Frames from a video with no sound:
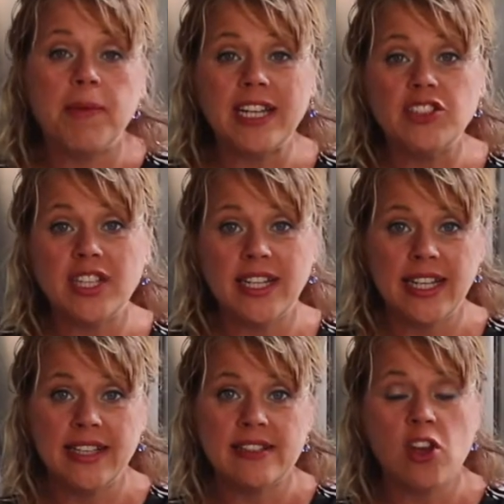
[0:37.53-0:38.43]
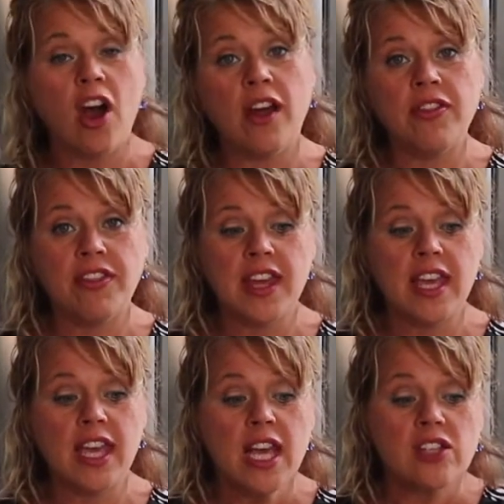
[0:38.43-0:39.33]
budget is on
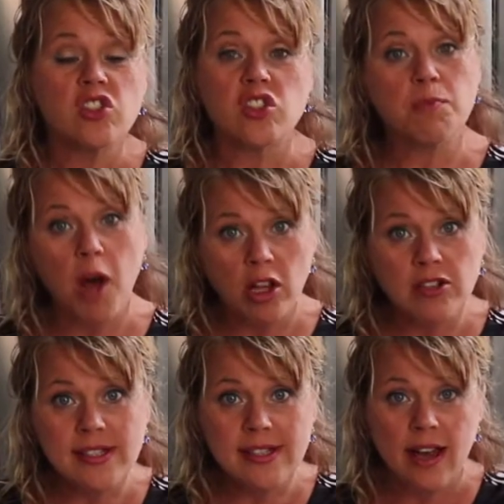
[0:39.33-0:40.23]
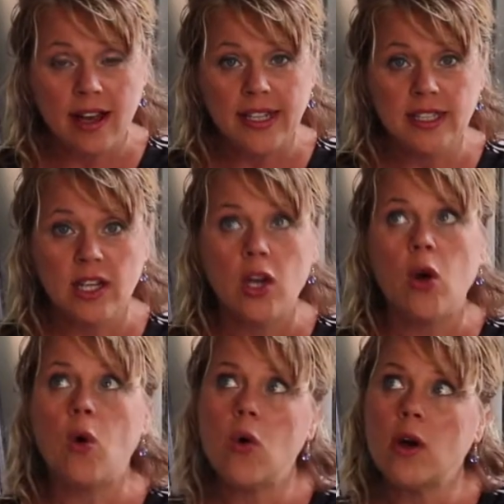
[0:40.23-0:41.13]
the smaller side,
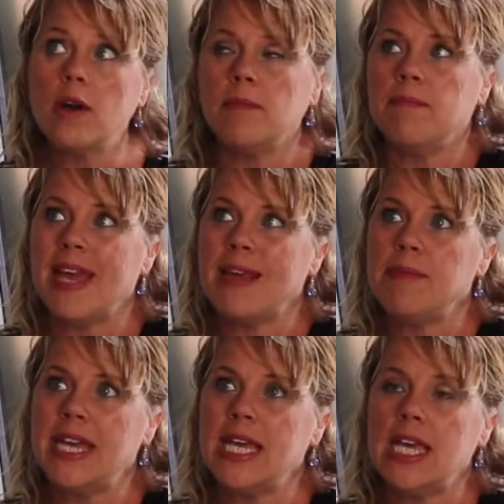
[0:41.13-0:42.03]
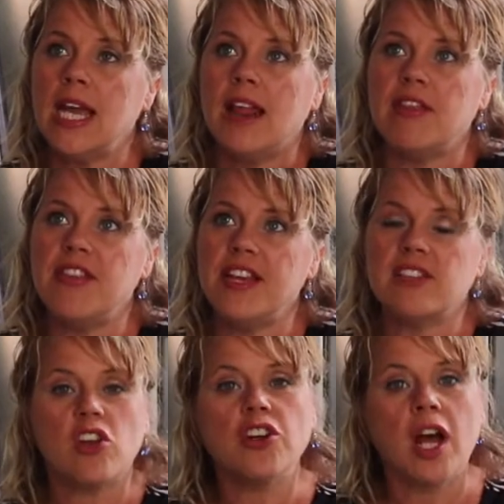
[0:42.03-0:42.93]
or maybe
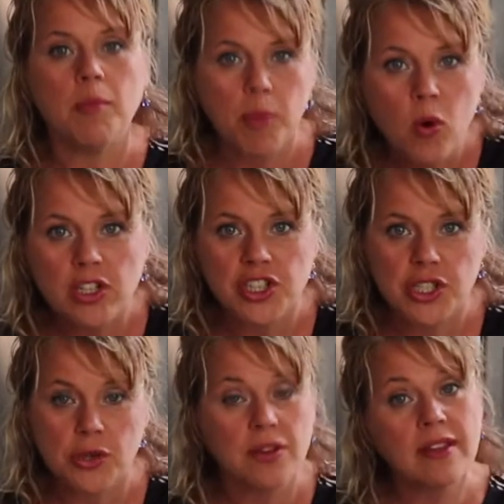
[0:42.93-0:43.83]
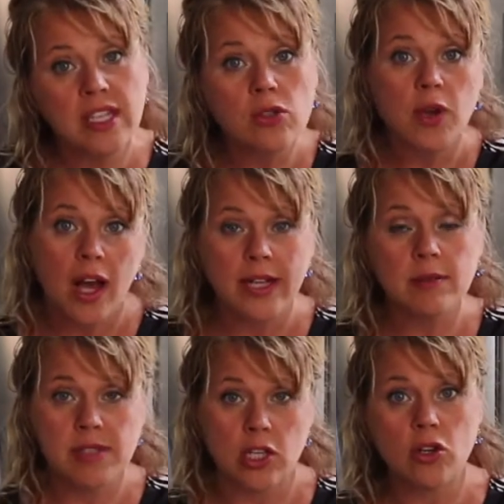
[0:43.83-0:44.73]
these are not important to you, then these are
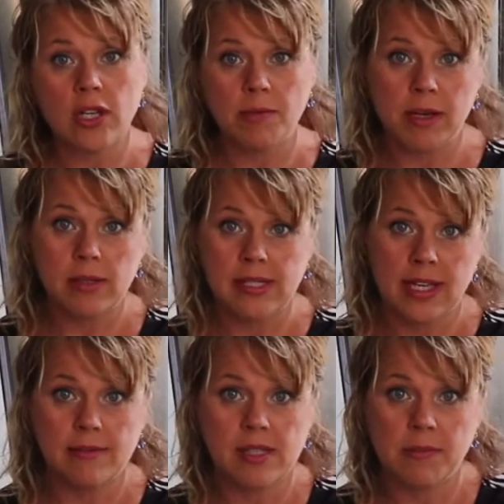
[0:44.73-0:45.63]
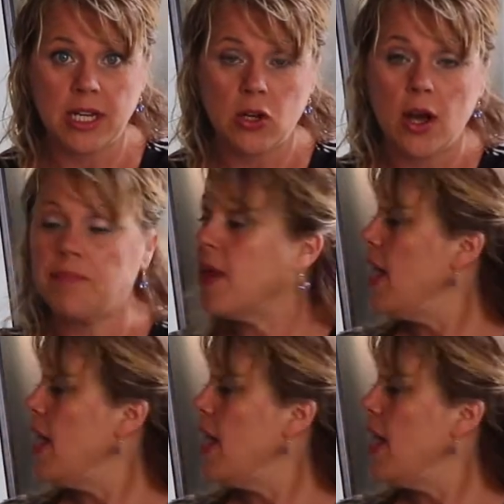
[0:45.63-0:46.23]
items that you're going to be able to save some money on.